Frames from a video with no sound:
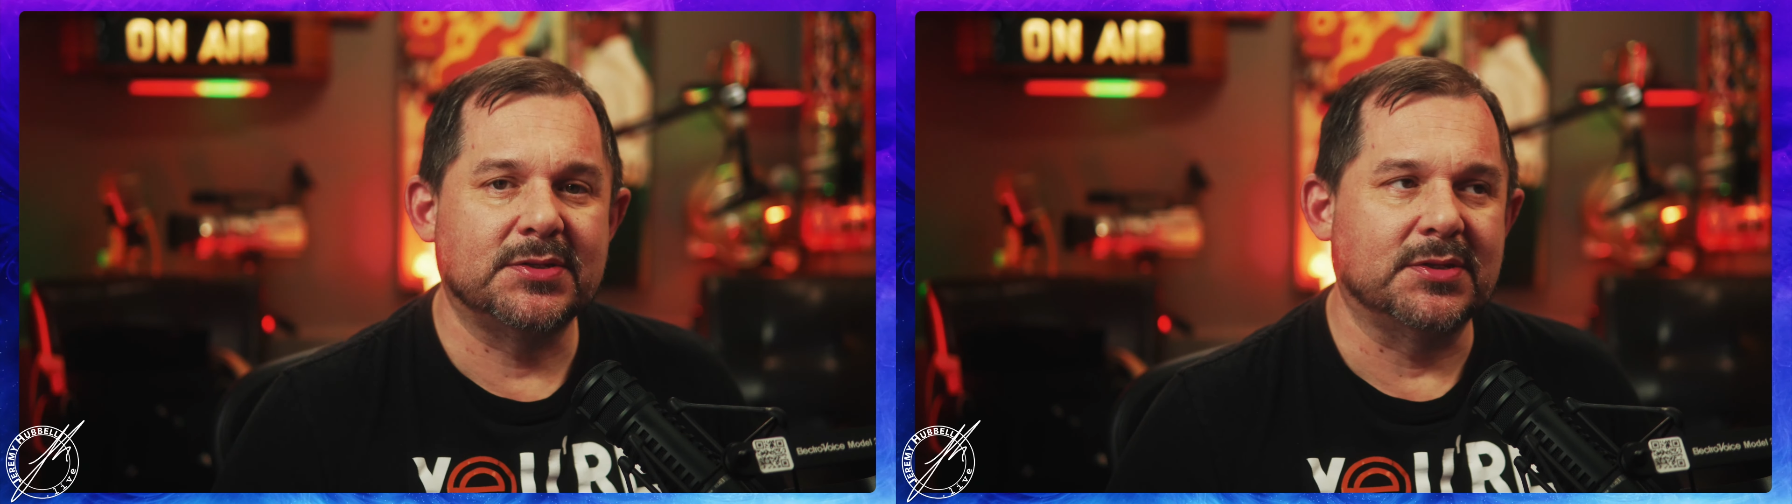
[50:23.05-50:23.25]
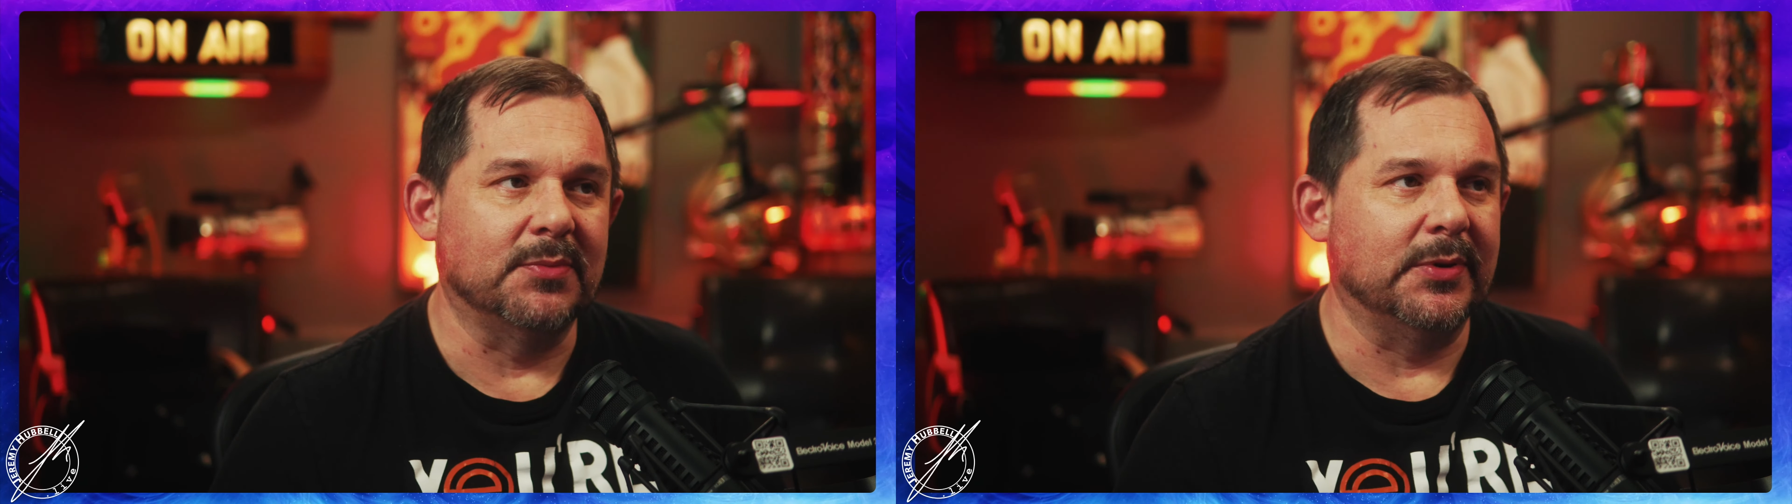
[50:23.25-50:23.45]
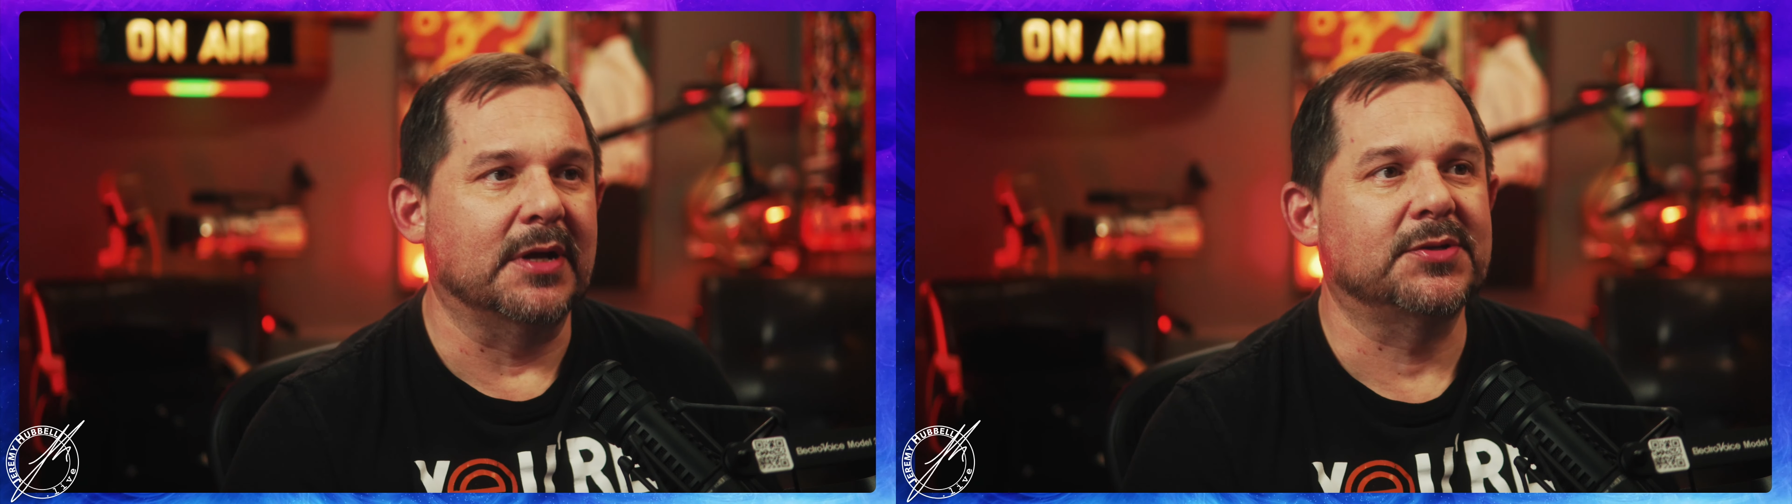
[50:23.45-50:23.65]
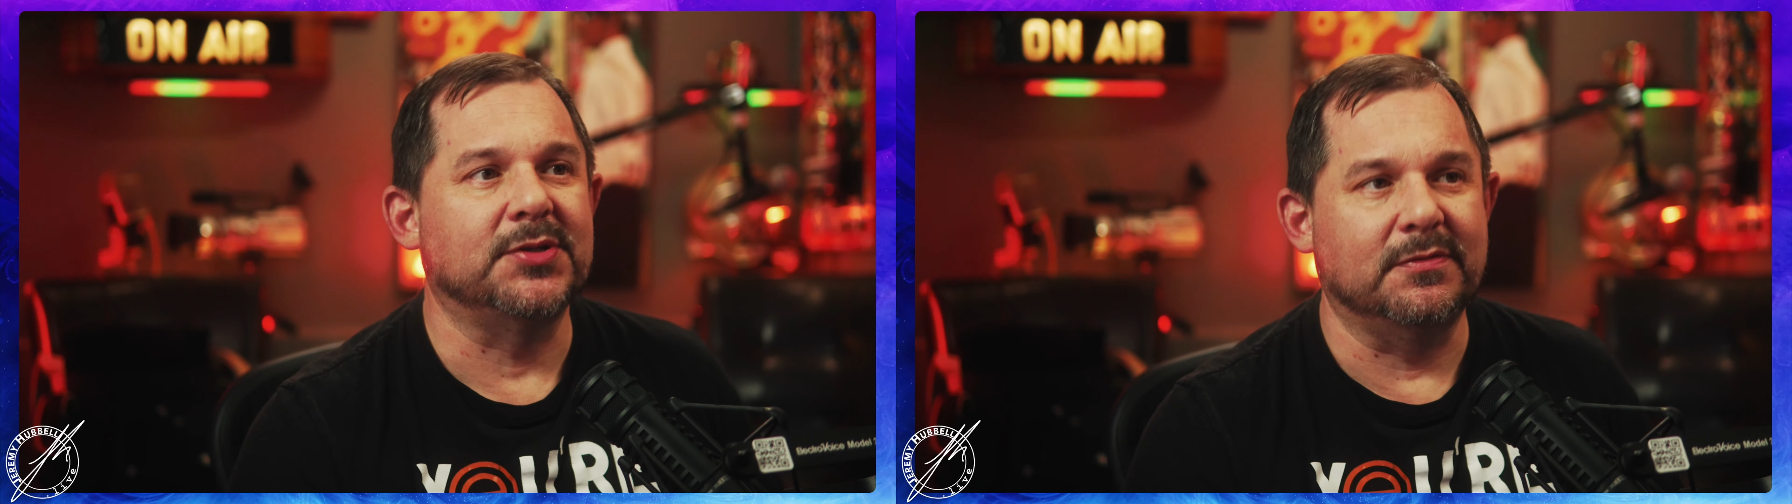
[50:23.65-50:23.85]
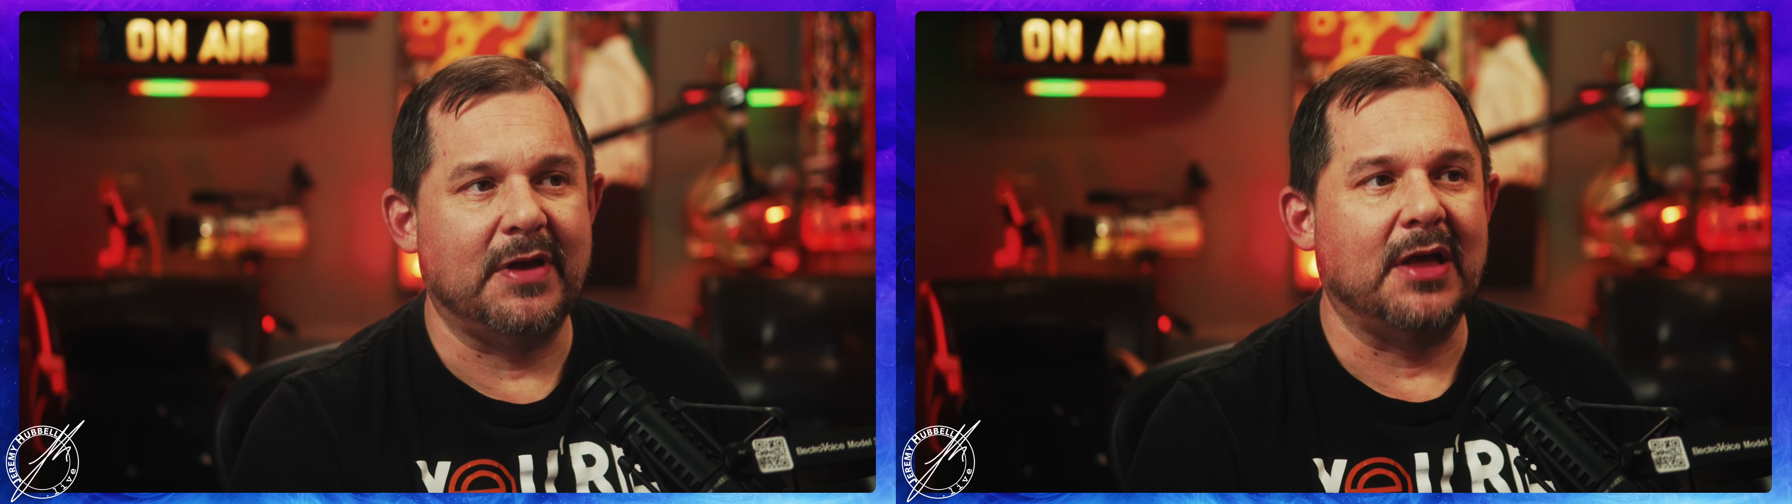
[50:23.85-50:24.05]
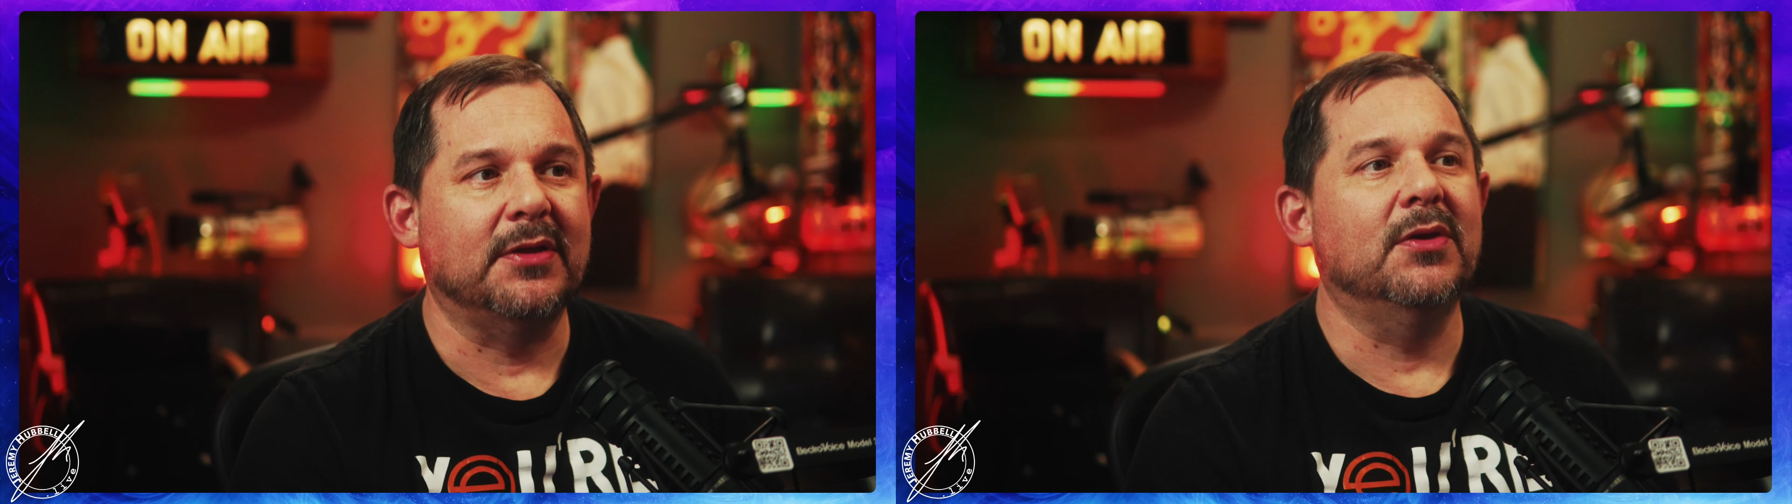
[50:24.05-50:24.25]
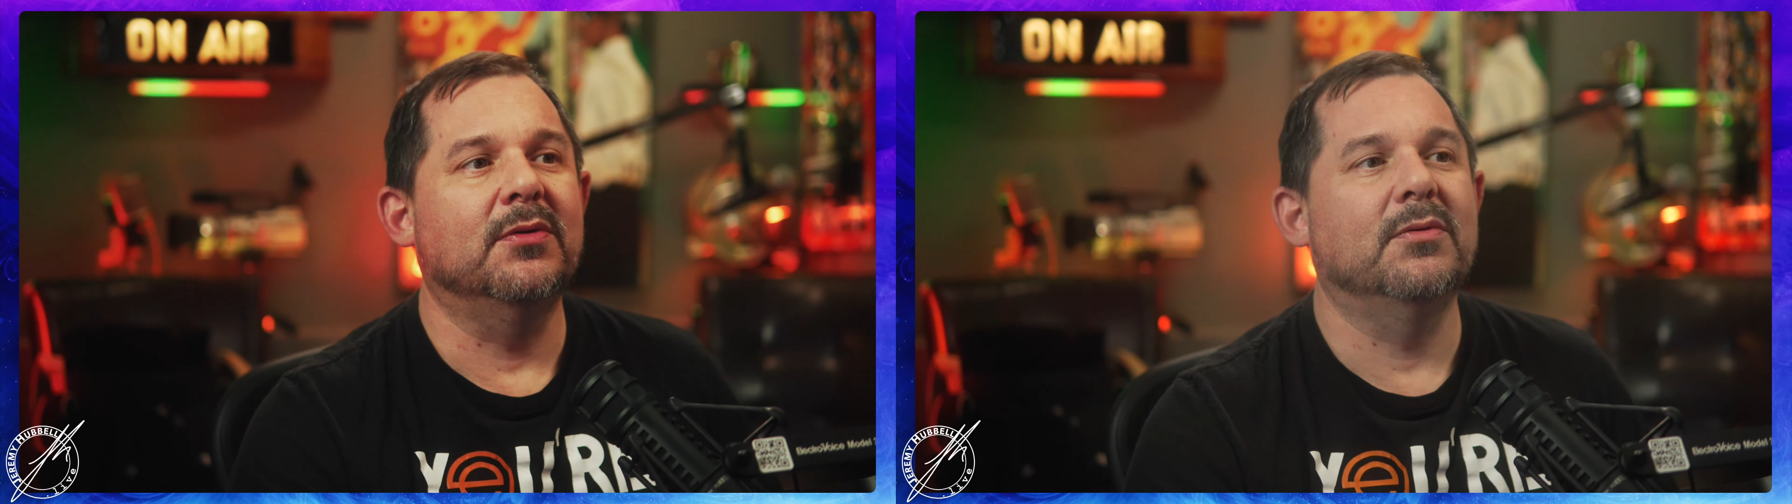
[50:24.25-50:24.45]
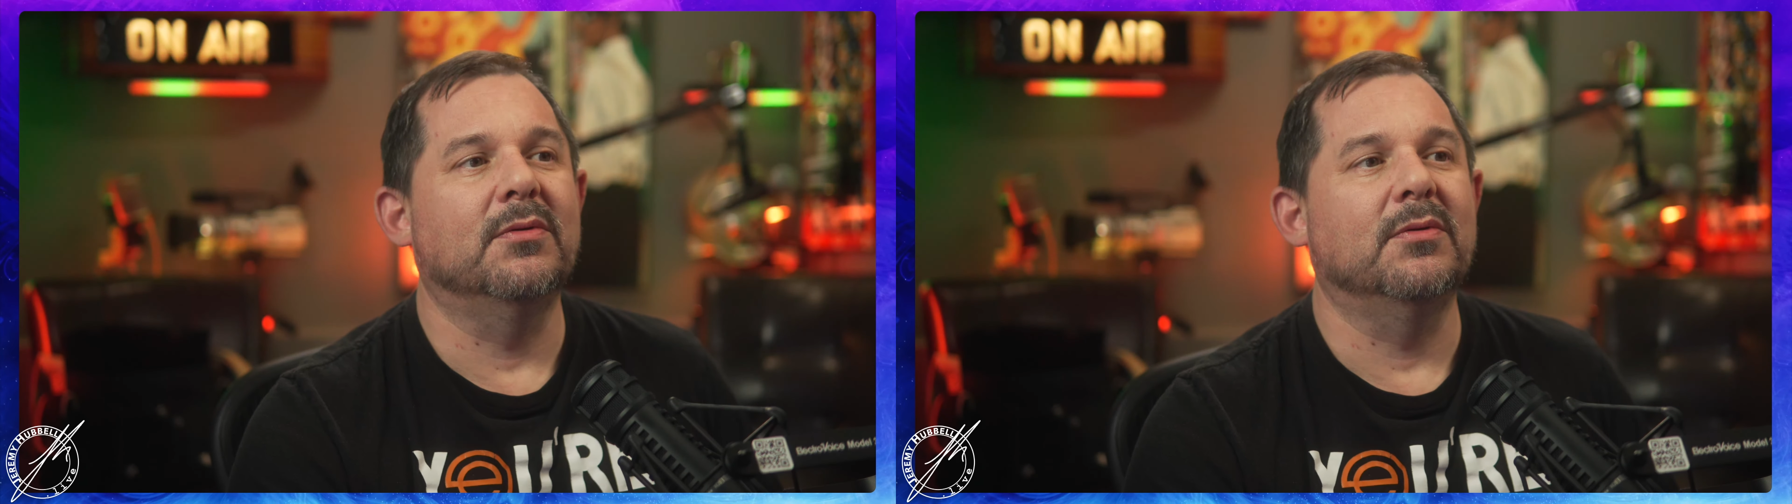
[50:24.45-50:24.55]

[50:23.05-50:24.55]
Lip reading: the production value